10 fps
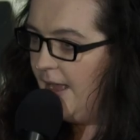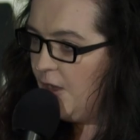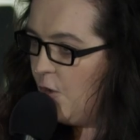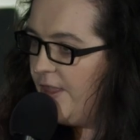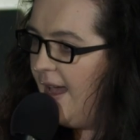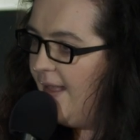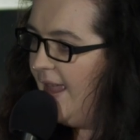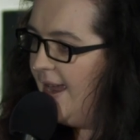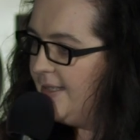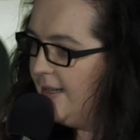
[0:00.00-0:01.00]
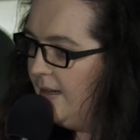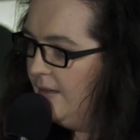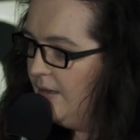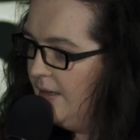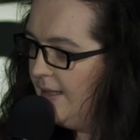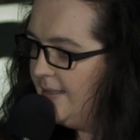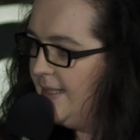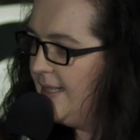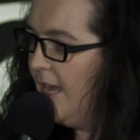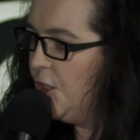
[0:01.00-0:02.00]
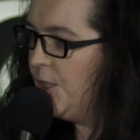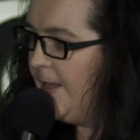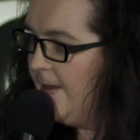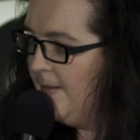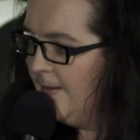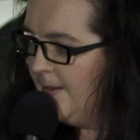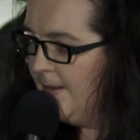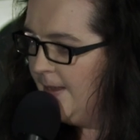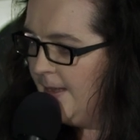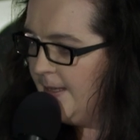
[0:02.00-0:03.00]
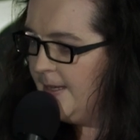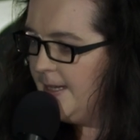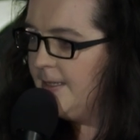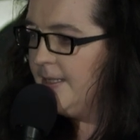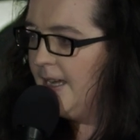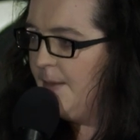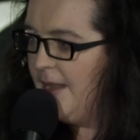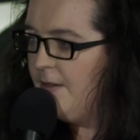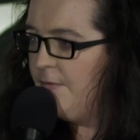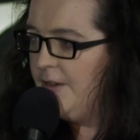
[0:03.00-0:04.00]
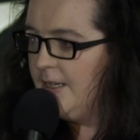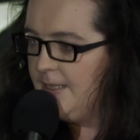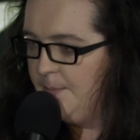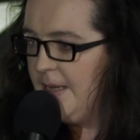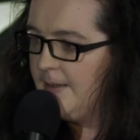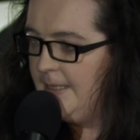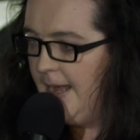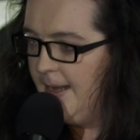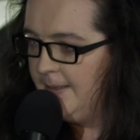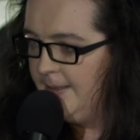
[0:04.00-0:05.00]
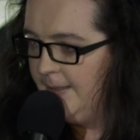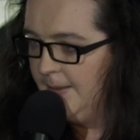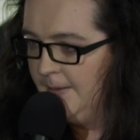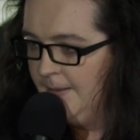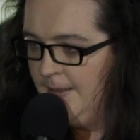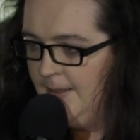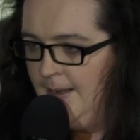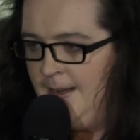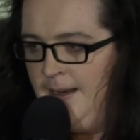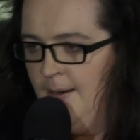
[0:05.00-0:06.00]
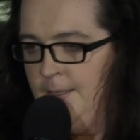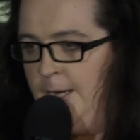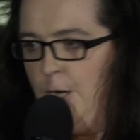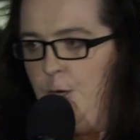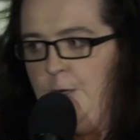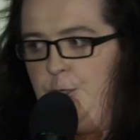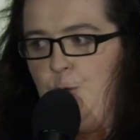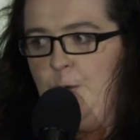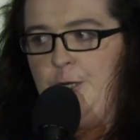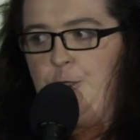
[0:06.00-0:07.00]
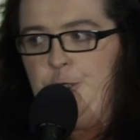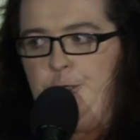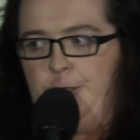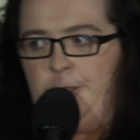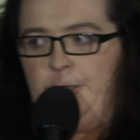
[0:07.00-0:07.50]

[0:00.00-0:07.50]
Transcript: I got that letter that said, Ashley, you need to come in for your smear test. So I don't want to.